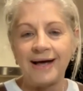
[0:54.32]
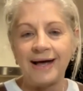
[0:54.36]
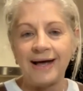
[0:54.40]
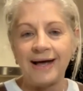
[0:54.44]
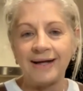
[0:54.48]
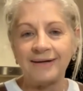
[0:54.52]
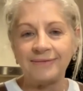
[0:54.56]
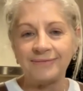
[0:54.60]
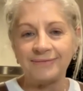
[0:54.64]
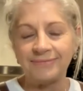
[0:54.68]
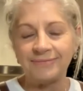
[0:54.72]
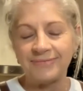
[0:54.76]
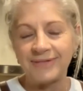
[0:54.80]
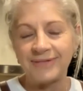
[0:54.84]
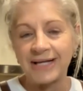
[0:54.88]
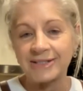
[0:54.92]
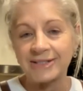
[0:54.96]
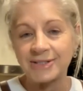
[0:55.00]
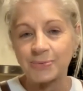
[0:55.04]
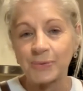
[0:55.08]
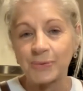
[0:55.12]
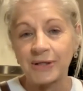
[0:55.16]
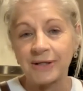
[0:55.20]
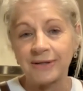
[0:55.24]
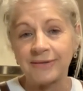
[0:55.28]
And
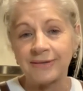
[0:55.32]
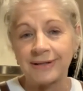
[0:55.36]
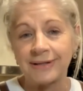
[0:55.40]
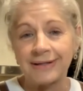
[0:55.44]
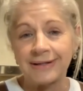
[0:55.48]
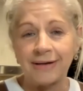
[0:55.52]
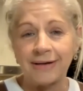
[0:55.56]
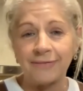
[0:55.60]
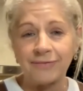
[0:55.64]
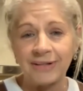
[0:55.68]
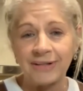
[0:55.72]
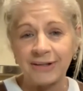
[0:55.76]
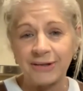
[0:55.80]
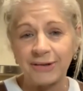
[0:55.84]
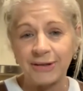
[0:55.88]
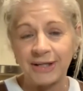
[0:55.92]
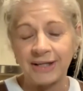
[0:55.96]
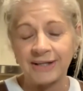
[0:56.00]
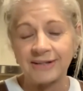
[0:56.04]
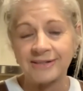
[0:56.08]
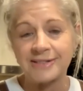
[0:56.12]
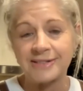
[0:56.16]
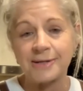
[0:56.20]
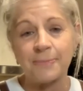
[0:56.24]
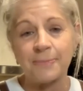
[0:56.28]
that's one of the lovely
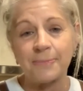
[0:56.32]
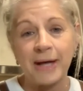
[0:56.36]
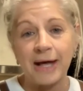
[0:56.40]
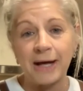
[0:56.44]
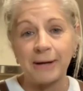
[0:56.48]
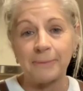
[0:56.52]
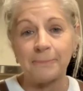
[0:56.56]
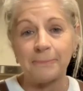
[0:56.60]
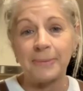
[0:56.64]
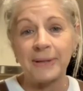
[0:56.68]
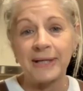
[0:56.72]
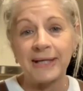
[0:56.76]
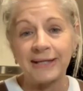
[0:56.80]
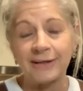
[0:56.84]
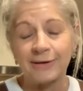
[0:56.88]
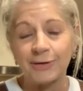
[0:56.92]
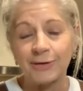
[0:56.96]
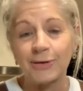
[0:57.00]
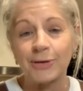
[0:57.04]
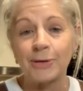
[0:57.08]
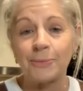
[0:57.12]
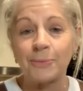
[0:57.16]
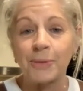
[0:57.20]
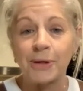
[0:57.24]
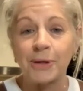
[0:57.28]
things about being a
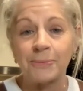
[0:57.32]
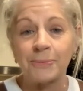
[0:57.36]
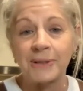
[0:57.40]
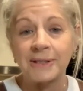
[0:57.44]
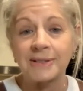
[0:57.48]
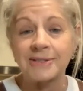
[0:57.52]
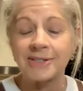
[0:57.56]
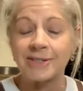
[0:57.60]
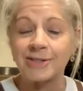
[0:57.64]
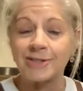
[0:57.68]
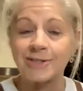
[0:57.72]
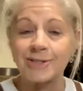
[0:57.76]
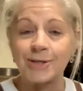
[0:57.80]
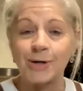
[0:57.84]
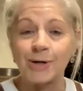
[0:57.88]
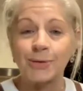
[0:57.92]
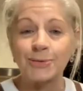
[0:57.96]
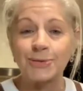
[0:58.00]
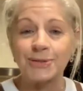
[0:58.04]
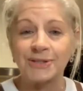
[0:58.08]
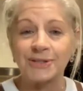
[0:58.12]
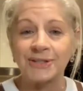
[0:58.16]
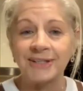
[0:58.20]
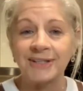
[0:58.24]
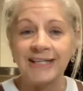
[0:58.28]
Thermomix
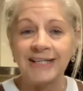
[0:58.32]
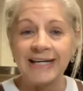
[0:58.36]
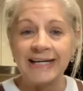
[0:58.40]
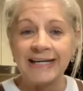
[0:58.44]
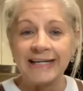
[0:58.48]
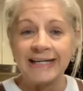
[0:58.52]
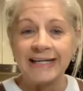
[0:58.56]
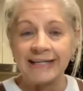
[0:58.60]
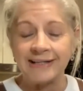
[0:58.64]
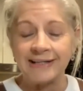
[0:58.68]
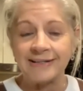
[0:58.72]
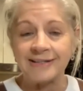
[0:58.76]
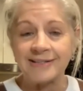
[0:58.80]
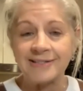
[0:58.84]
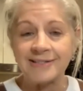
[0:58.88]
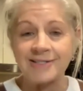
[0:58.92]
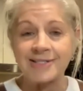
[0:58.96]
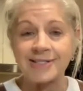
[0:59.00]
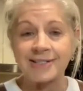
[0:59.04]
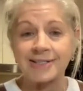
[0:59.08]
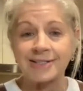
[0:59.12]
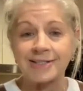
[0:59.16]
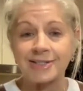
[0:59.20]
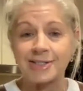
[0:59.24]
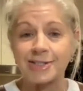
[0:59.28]
consultant, is
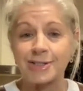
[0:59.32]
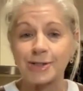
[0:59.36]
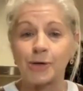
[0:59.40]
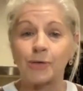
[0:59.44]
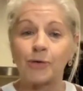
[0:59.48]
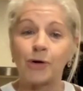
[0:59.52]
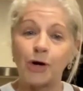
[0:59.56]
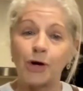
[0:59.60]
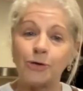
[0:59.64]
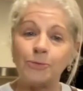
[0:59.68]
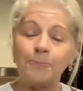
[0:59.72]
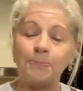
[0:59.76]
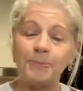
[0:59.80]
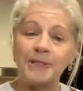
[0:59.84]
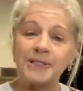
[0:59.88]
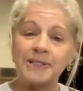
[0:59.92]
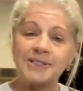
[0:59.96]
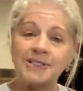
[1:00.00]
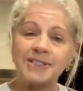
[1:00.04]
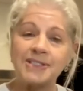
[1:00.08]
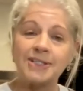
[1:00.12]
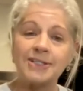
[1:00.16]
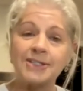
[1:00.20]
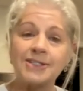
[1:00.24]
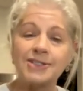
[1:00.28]
it's your own
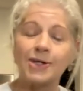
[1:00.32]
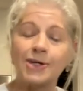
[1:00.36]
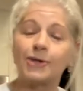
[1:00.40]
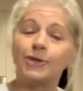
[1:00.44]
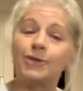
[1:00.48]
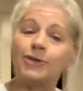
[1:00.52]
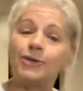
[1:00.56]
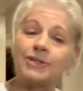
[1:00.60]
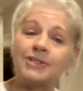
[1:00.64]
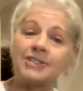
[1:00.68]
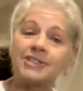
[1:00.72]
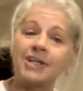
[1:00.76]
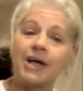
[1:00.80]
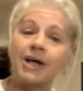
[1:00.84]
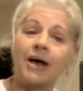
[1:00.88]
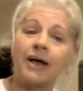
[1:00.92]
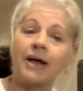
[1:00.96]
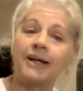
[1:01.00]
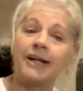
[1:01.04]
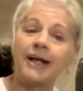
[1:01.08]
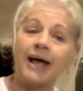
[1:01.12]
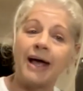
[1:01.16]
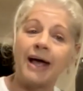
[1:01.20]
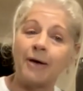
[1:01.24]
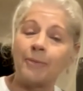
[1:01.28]
business, so you
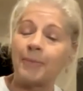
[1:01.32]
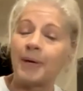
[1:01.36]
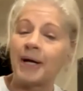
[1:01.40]
decide how